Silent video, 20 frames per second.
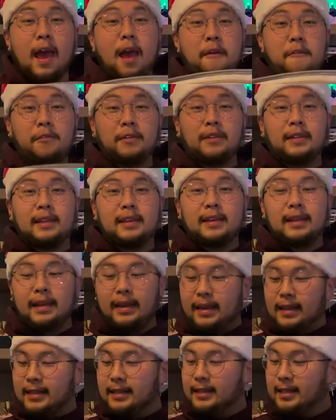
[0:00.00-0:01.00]
everything
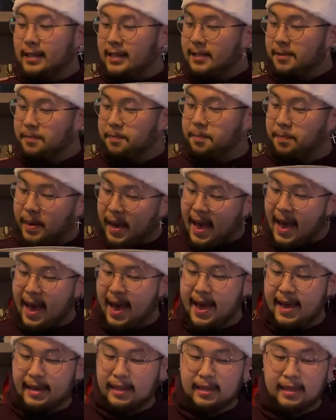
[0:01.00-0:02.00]
in this
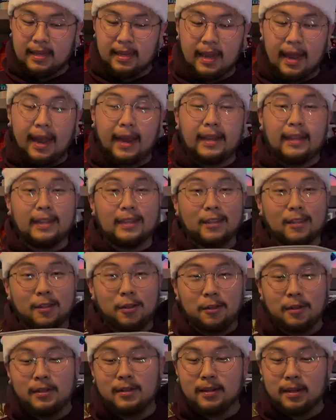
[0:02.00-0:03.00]
bag, and
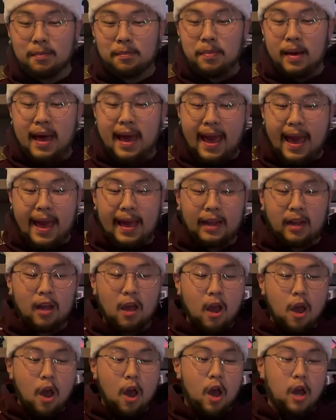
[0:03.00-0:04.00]
including the bag,
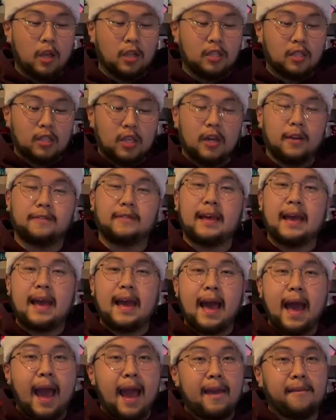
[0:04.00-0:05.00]
are stuff that
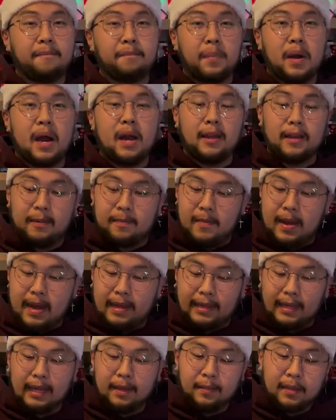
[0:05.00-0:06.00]
I bought in
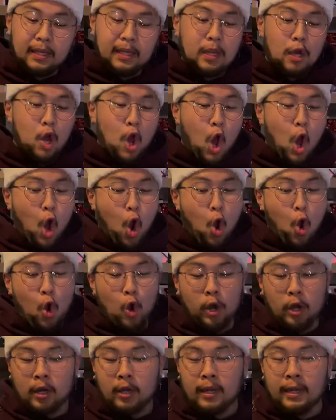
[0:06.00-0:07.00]
Miami
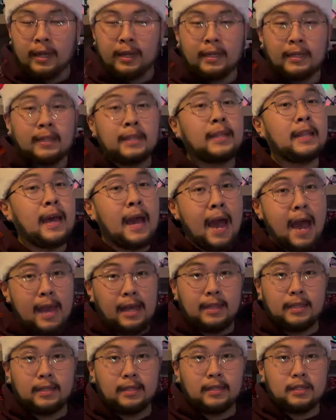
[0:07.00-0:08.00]
or in the
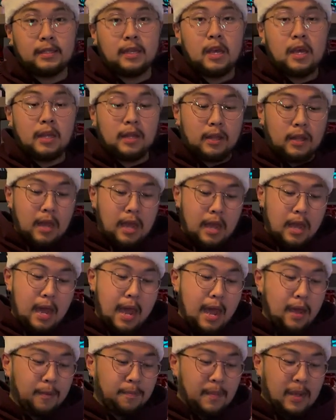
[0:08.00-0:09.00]
islands that
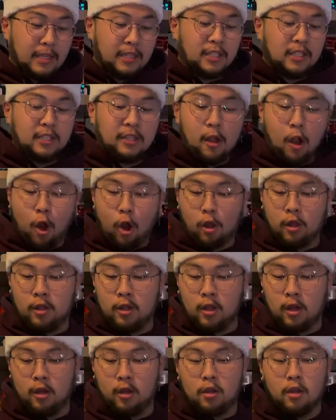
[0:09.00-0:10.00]
I mentioned
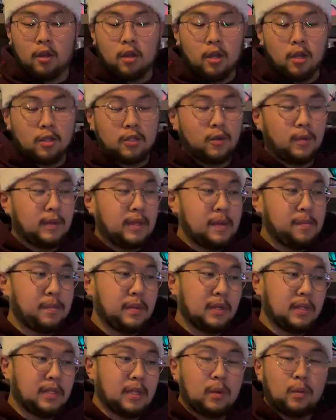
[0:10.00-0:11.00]
earlier. So with that
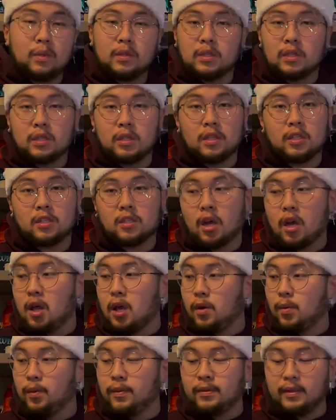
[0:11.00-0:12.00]
being said, we're just going to start
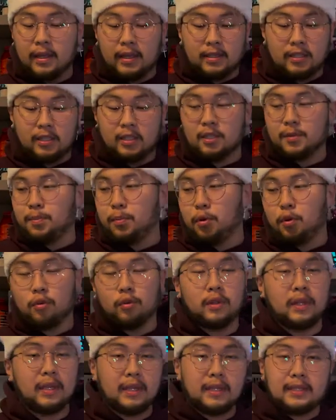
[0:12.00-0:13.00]
off with things and just
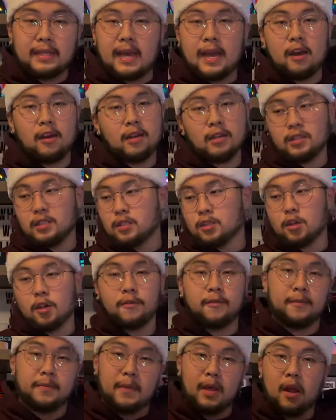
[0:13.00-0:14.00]
pull things out and just go
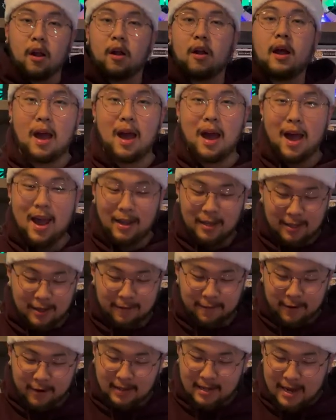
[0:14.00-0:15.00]
from there. Alright, so the
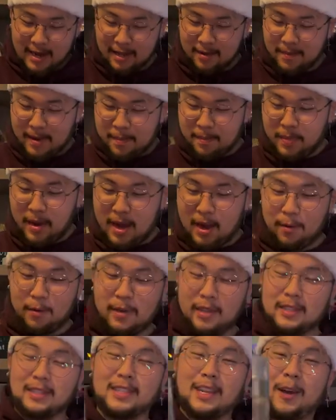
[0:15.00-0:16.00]
first item I bought
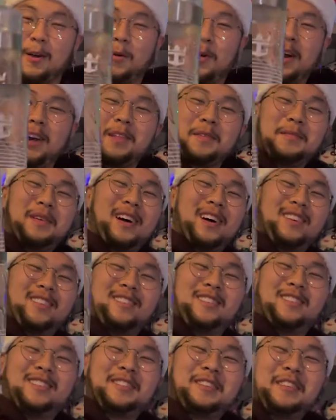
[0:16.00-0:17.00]
was a water
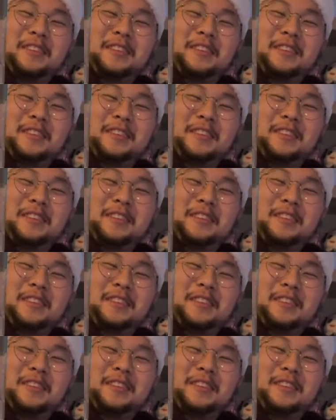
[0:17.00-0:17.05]
bottle